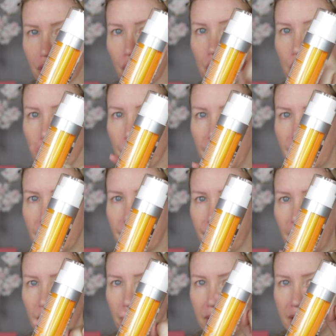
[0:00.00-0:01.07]
so you get the
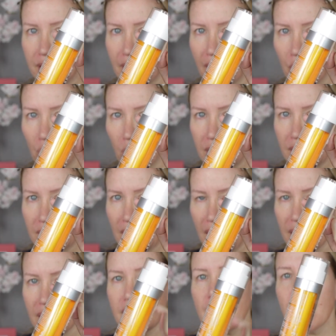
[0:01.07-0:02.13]
vitamin C on one
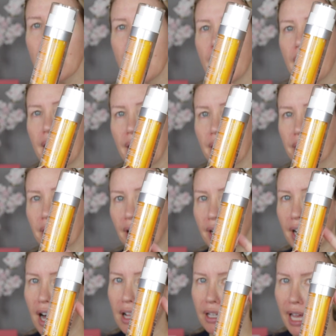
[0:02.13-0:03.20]
side and the
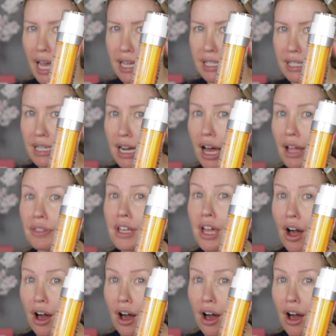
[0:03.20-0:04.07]
glycolic acid on the